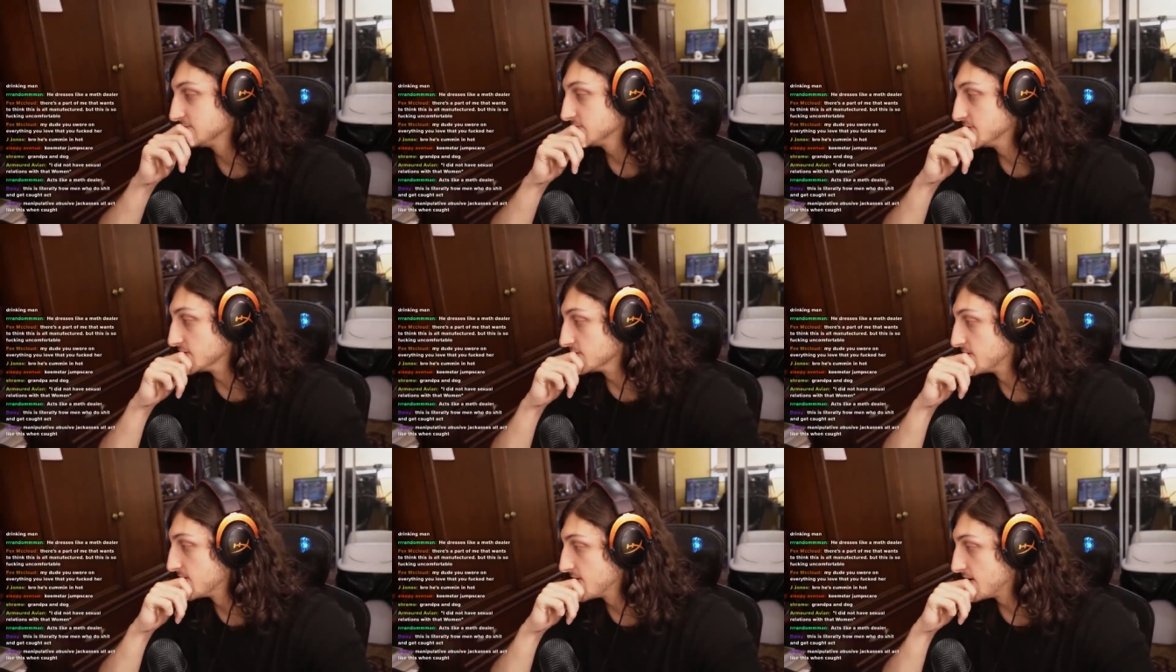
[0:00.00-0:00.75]
Yeah,
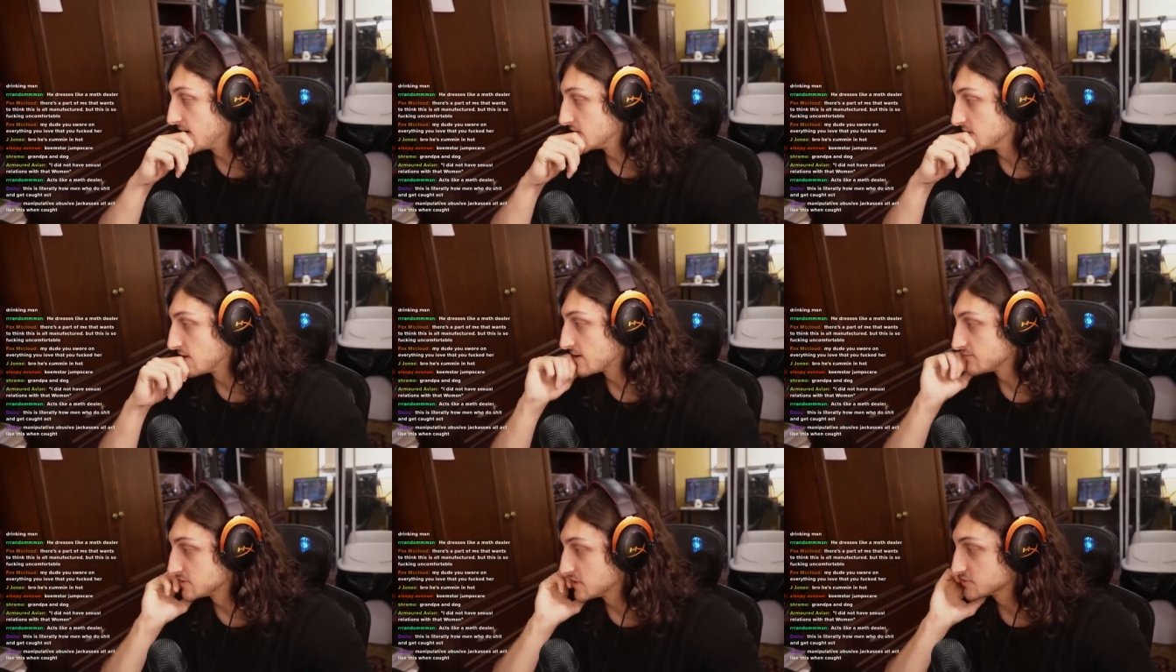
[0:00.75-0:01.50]
I did not
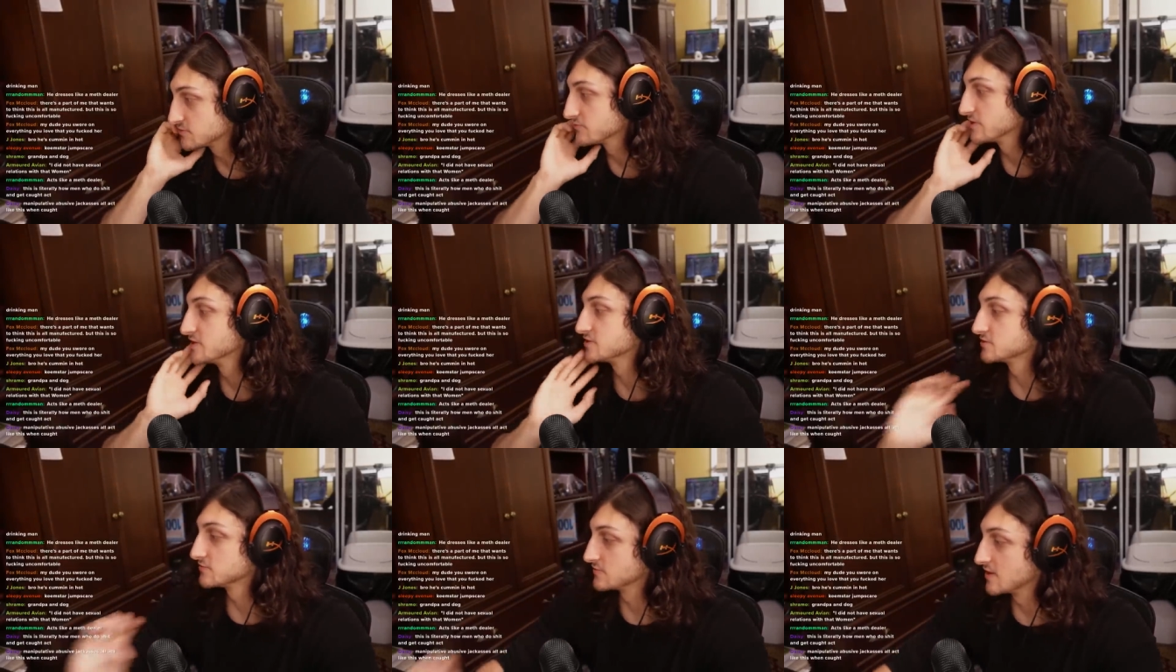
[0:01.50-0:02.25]
have sexual
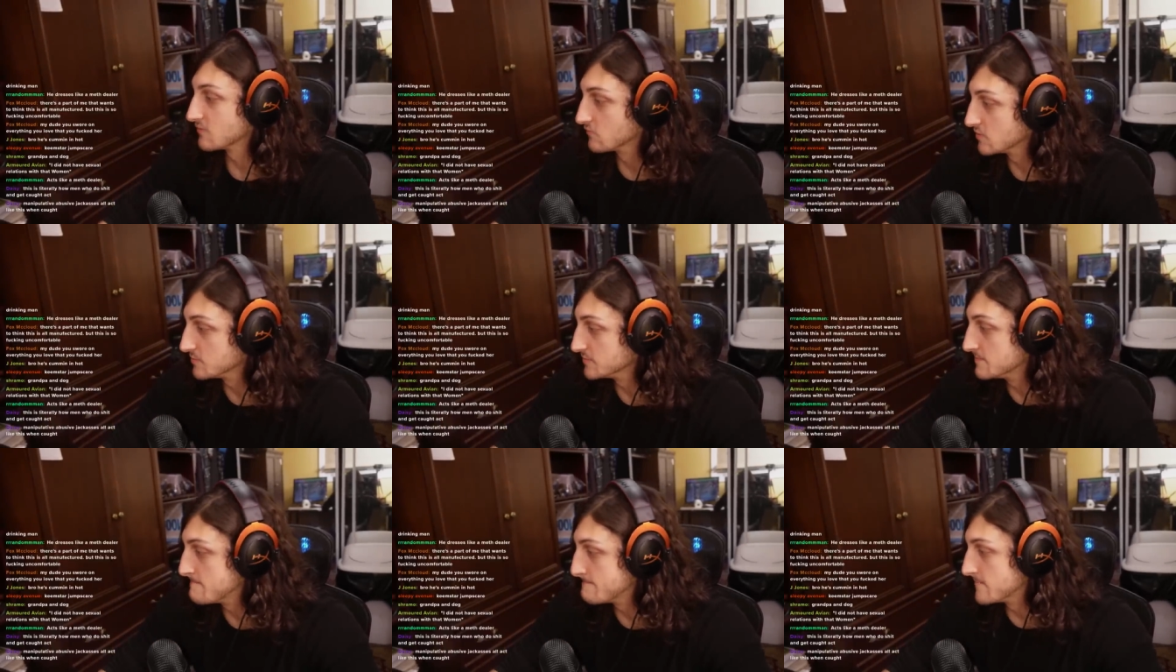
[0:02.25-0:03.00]
relations with that
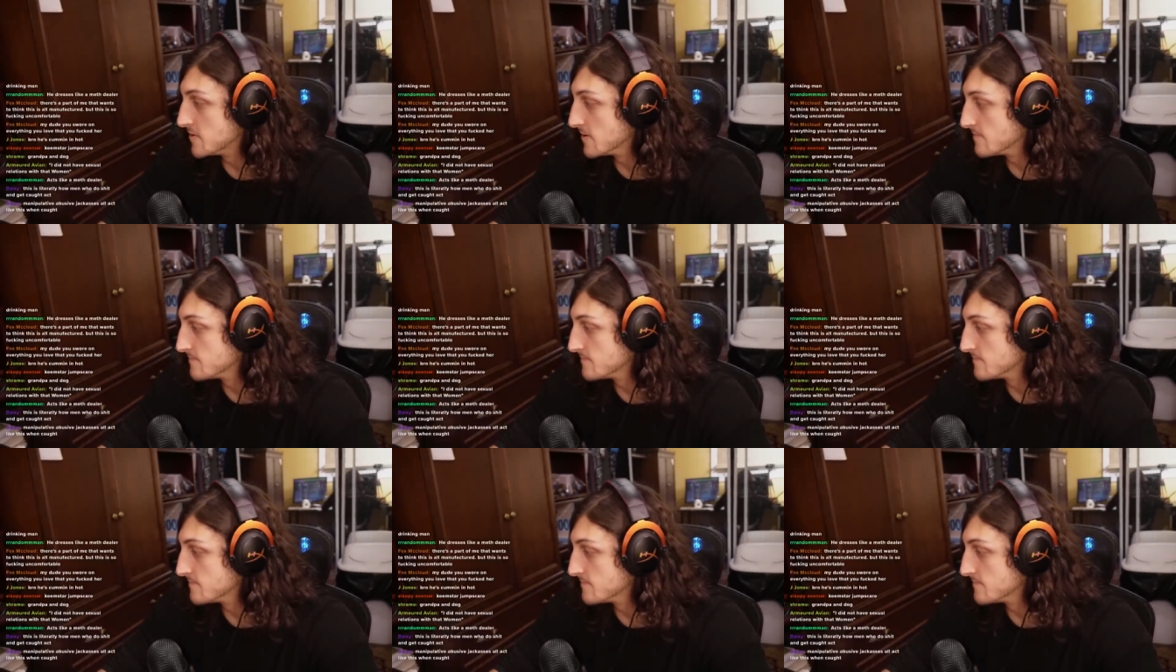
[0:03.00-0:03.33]
woman. Yeah.